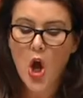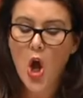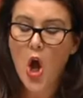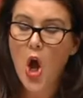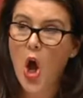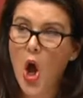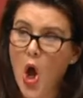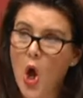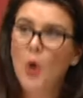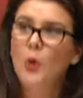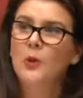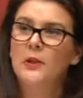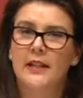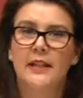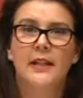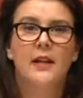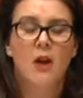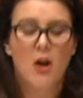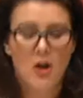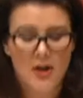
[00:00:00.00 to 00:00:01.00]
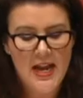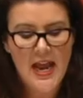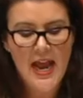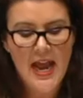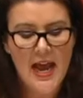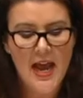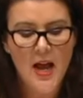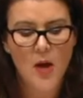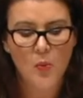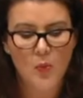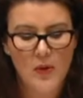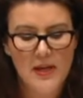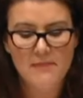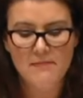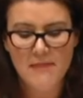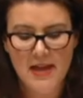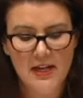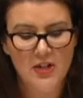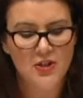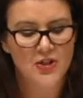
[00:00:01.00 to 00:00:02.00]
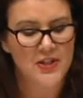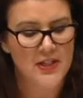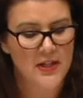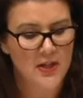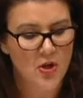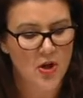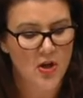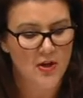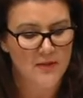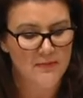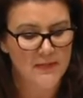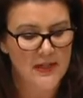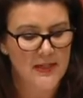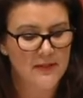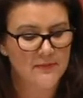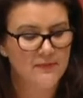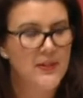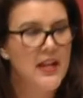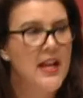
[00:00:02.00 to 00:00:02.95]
wholly on how we manage the economy.